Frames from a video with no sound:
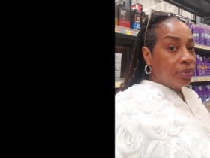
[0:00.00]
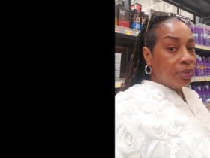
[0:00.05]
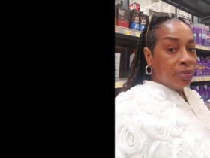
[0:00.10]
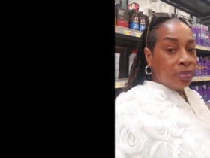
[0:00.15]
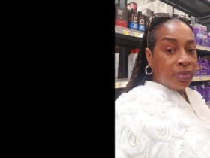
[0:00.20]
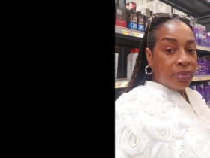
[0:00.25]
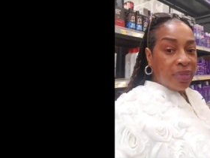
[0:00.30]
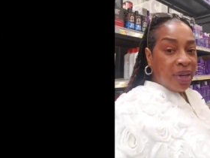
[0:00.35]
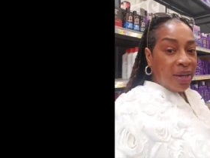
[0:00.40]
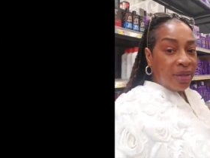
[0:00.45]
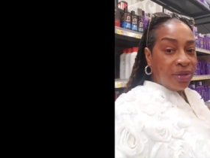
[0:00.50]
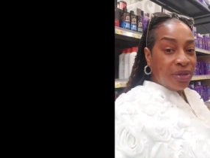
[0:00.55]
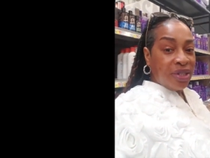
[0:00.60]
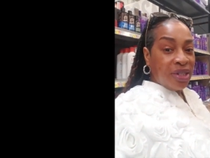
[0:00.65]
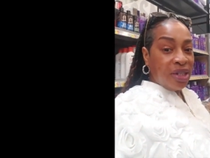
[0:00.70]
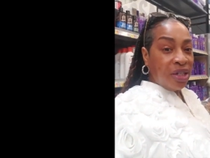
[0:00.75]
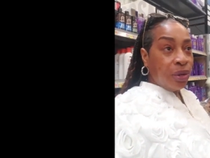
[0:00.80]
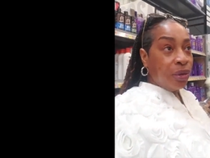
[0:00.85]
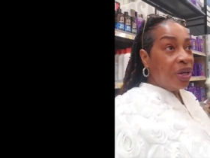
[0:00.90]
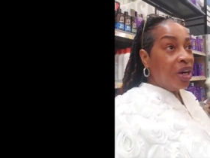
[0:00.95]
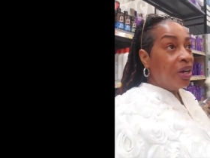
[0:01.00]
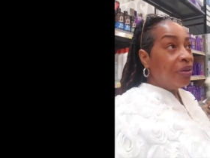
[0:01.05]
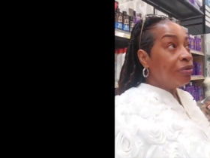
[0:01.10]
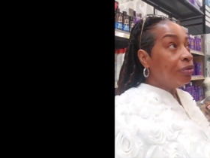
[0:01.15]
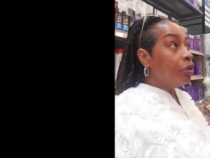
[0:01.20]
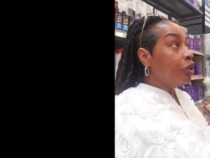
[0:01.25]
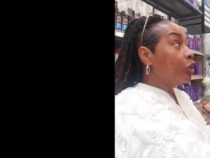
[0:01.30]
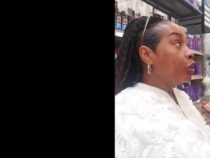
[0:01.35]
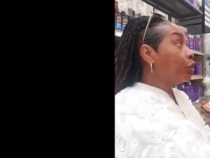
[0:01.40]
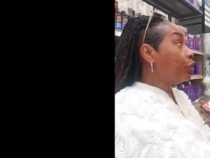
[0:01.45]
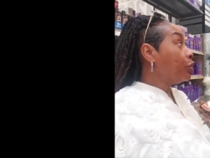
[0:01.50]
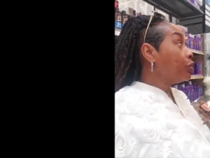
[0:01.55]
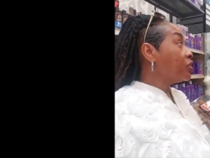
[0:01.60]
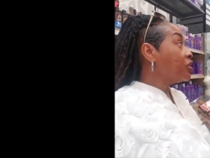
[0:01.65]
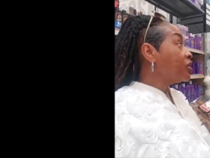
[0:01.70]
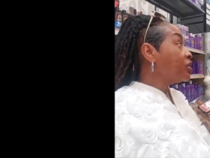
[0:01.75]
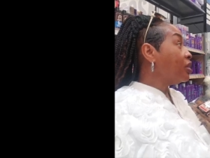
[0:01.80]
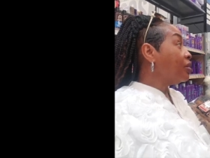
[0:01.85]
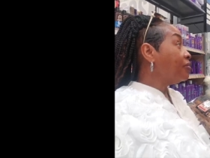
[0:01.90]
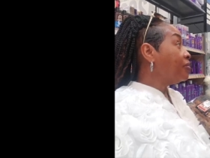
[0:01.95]
and to see if they
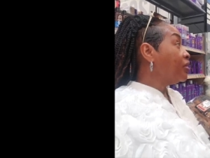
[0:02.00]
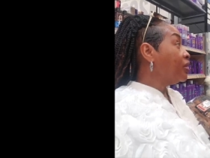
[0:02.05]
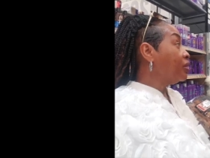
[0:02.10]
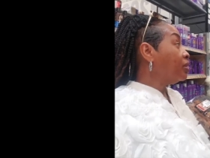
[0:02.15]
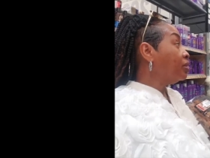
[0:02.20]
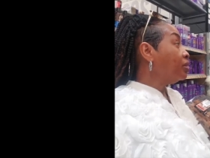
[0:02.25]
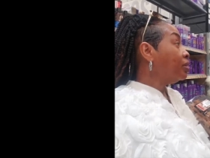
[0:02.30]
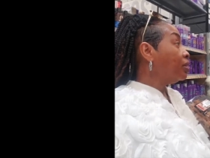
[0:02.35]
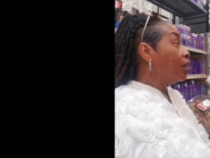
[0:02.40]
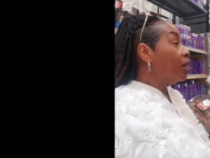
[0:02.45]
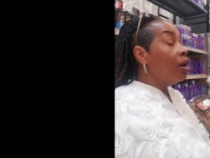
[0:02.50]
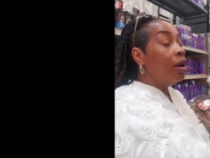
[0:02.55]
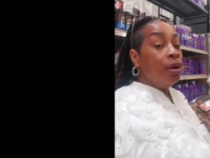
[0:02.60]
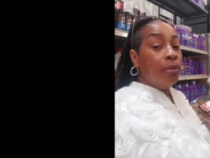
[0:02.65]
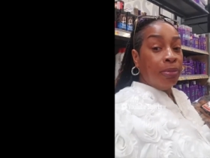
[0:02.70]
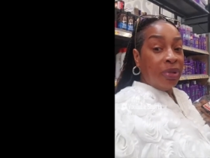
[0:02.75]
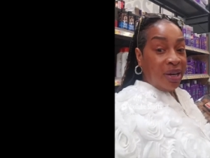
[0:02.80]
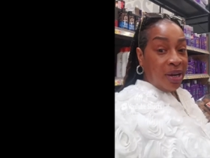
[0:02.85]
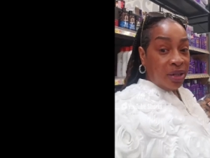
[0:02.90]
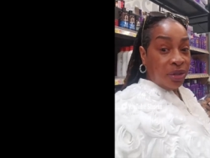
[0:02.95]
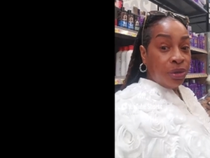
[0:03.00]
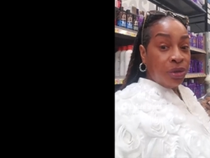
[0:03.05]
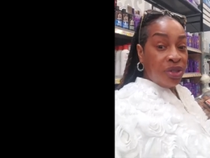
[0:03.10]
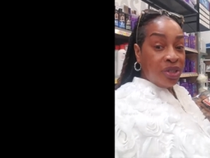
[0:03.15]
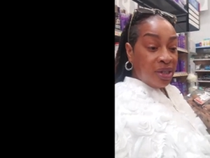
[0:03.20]
are gonna bring back